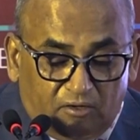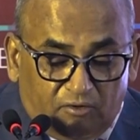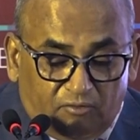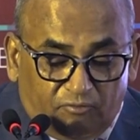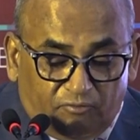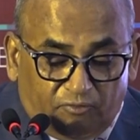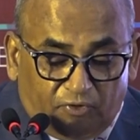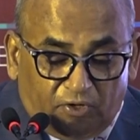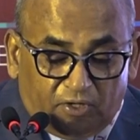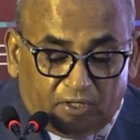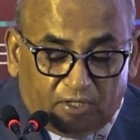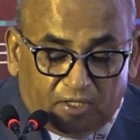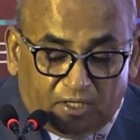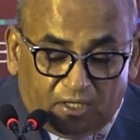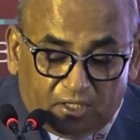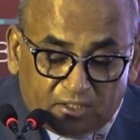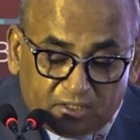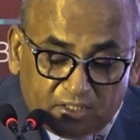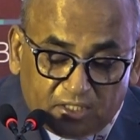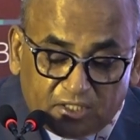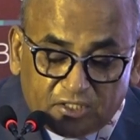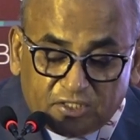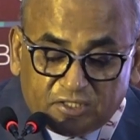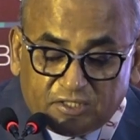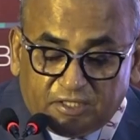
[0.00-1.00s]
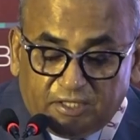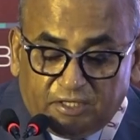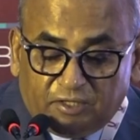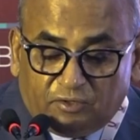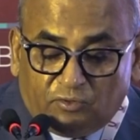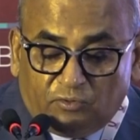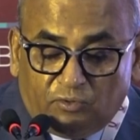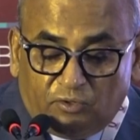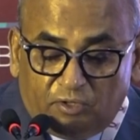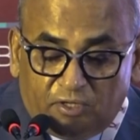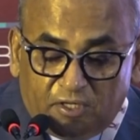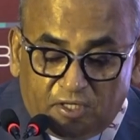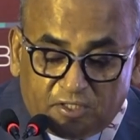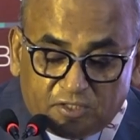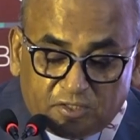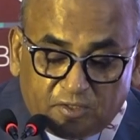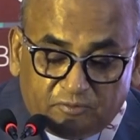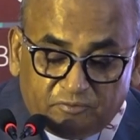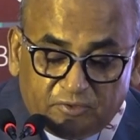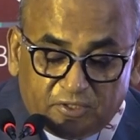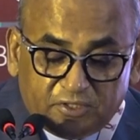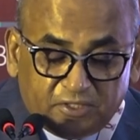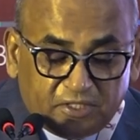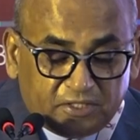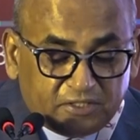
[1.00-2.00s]
for other stakeholders
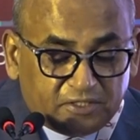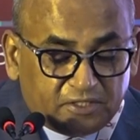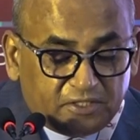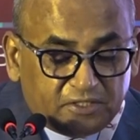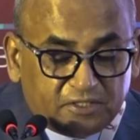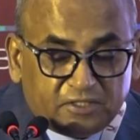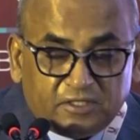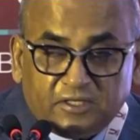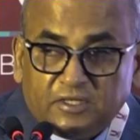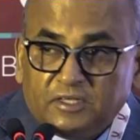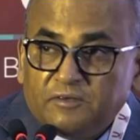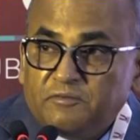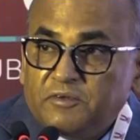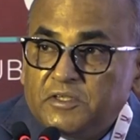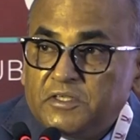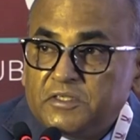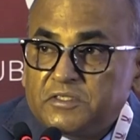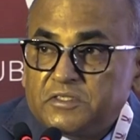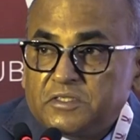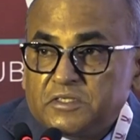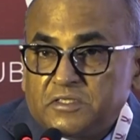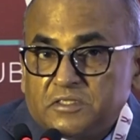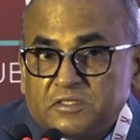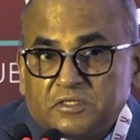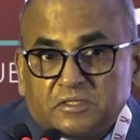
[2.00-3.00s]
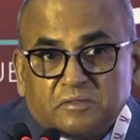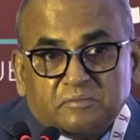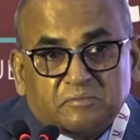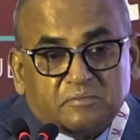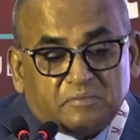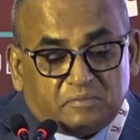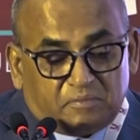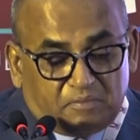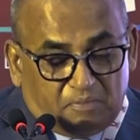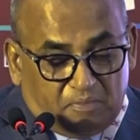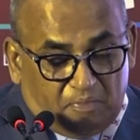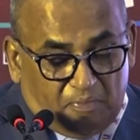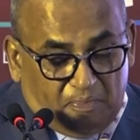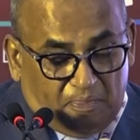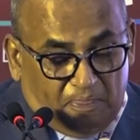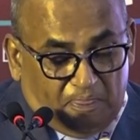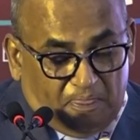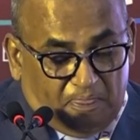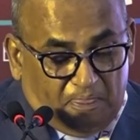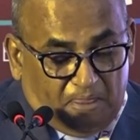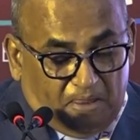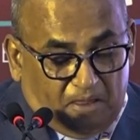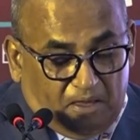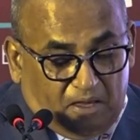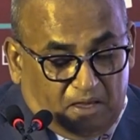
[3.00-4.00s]
of the justice delivery system.
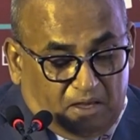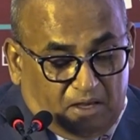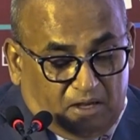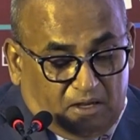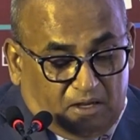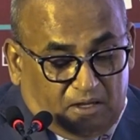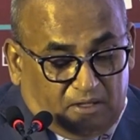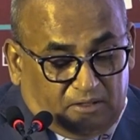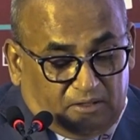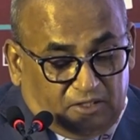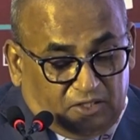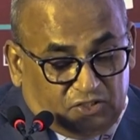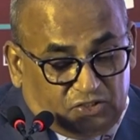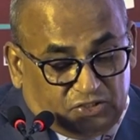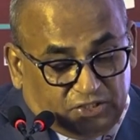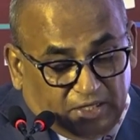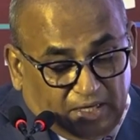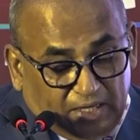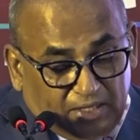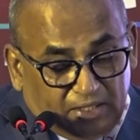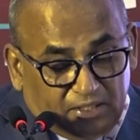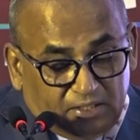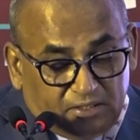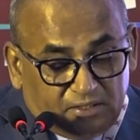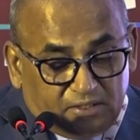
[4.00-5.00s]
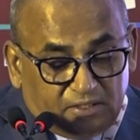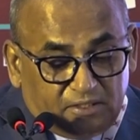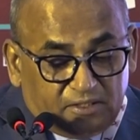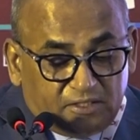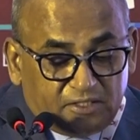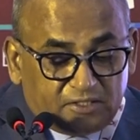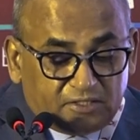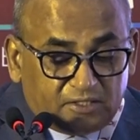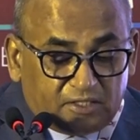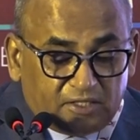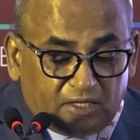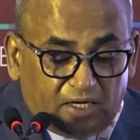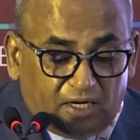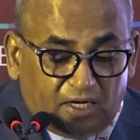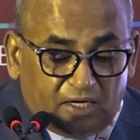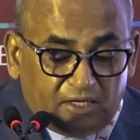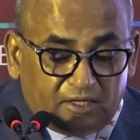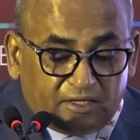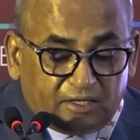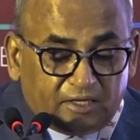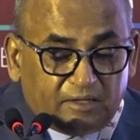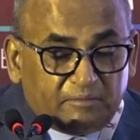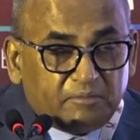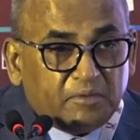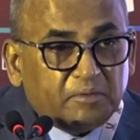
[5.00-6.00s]
The challenge in this
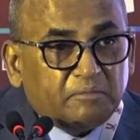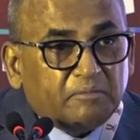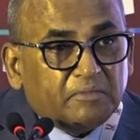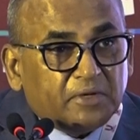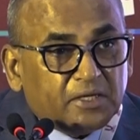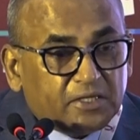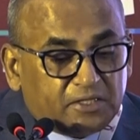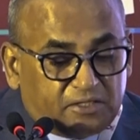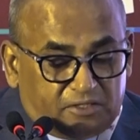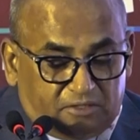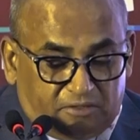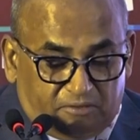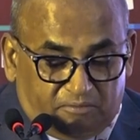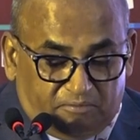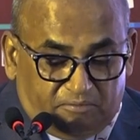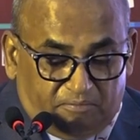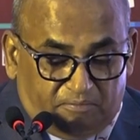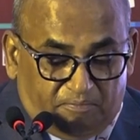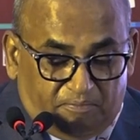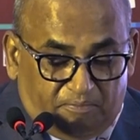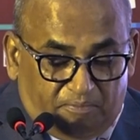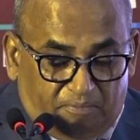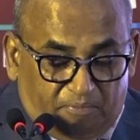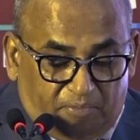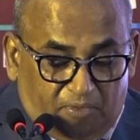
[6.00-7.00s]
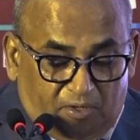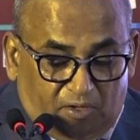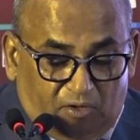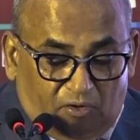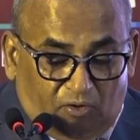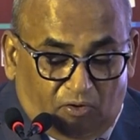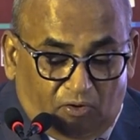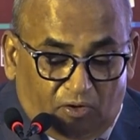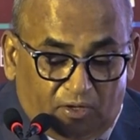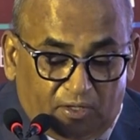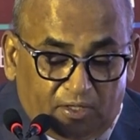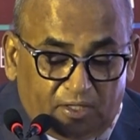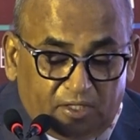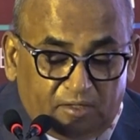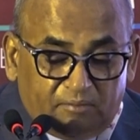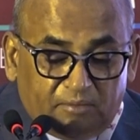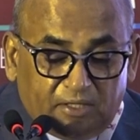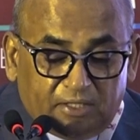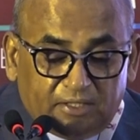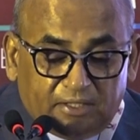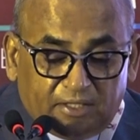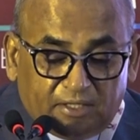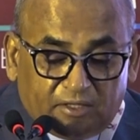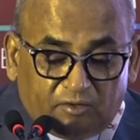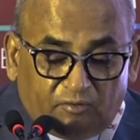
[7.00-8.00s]
regard can be met only by
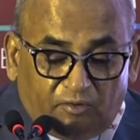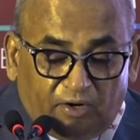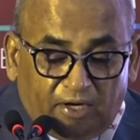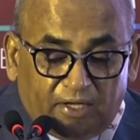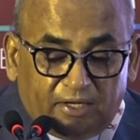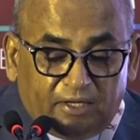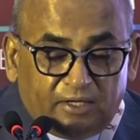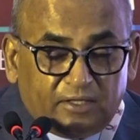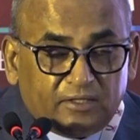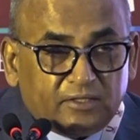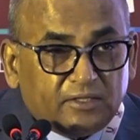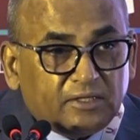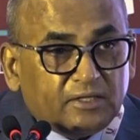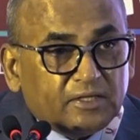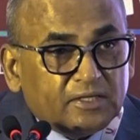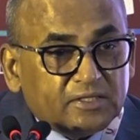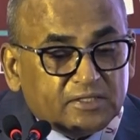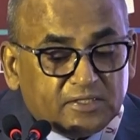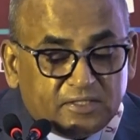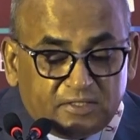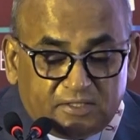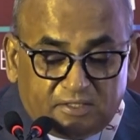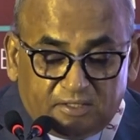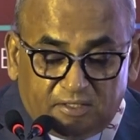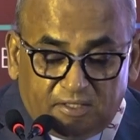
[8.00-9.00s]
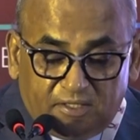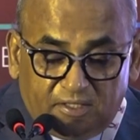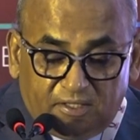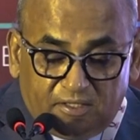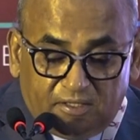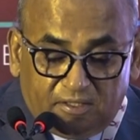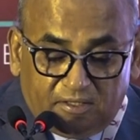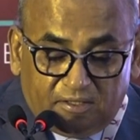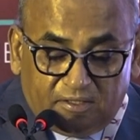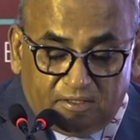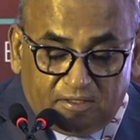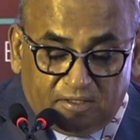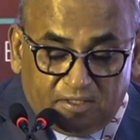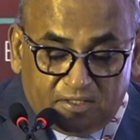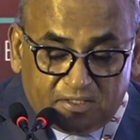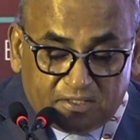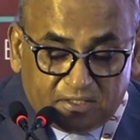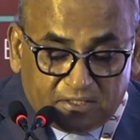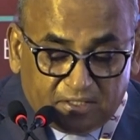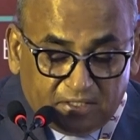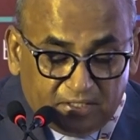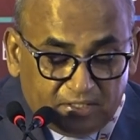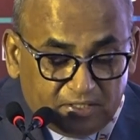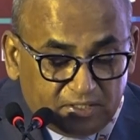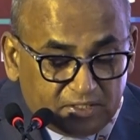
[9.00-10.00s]
acquiring the necessary
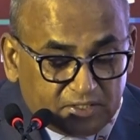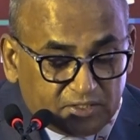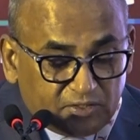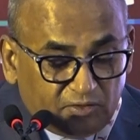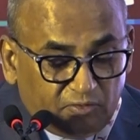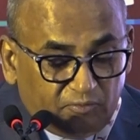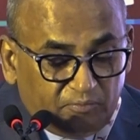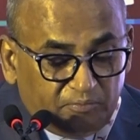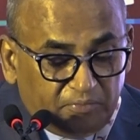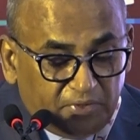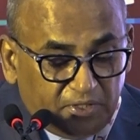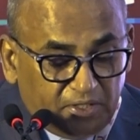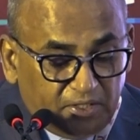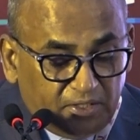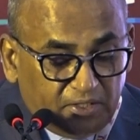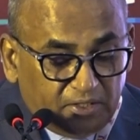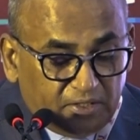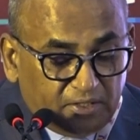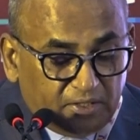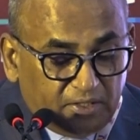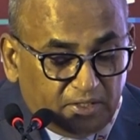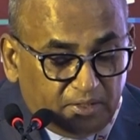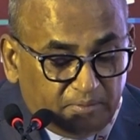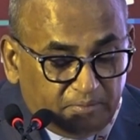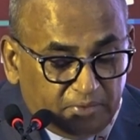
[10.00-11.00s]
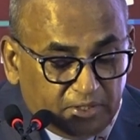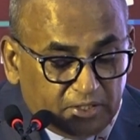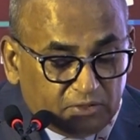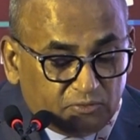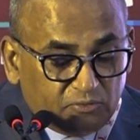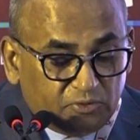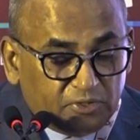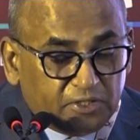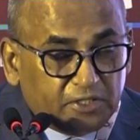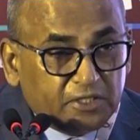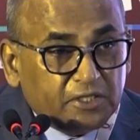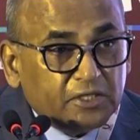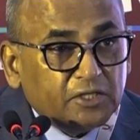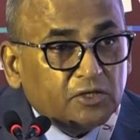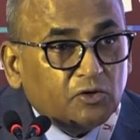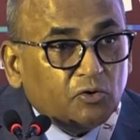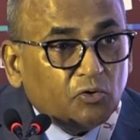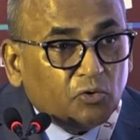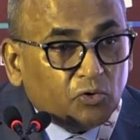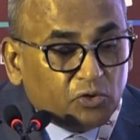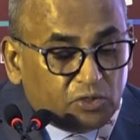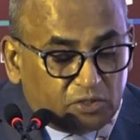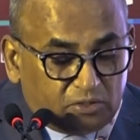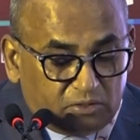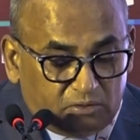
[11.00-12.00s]
skills of being able to
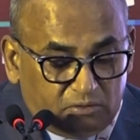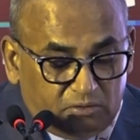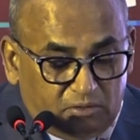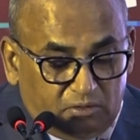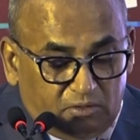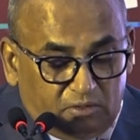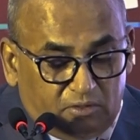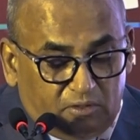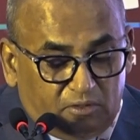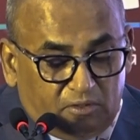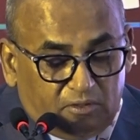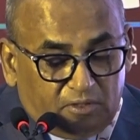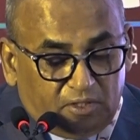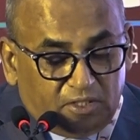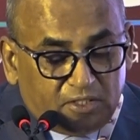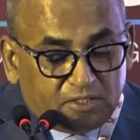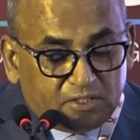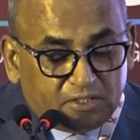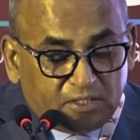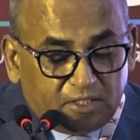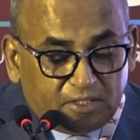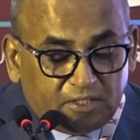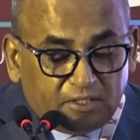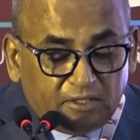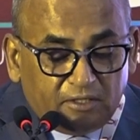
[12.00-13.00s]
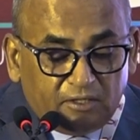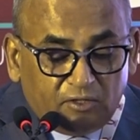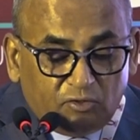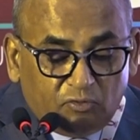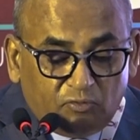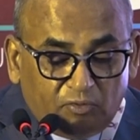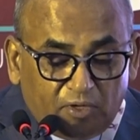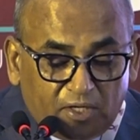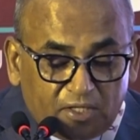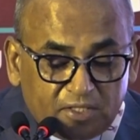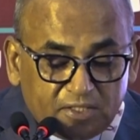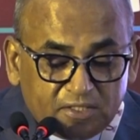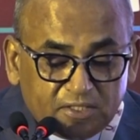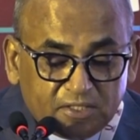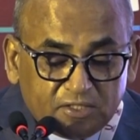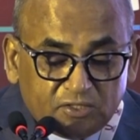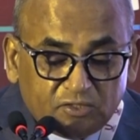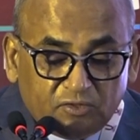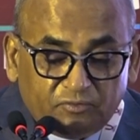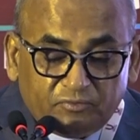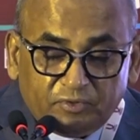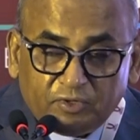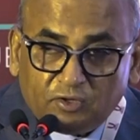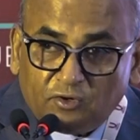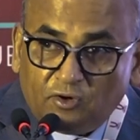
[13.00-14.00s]
decode the subtle nuances
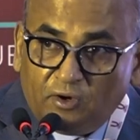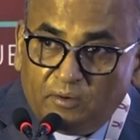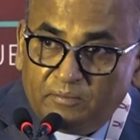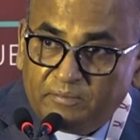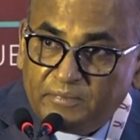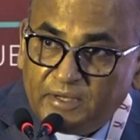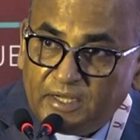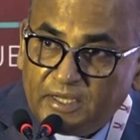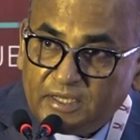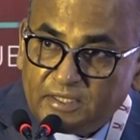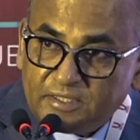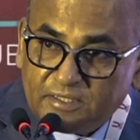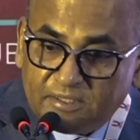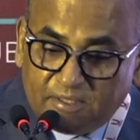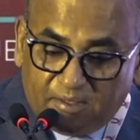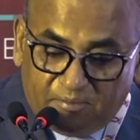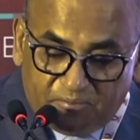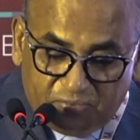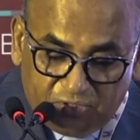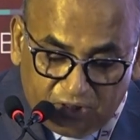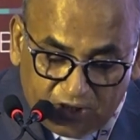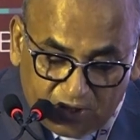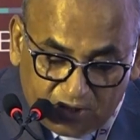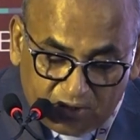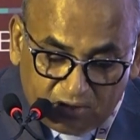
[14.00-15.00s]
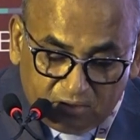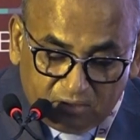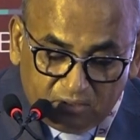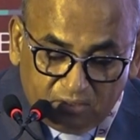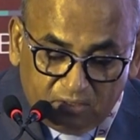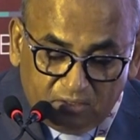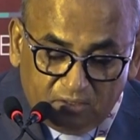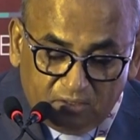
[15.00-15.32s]
of a complex subject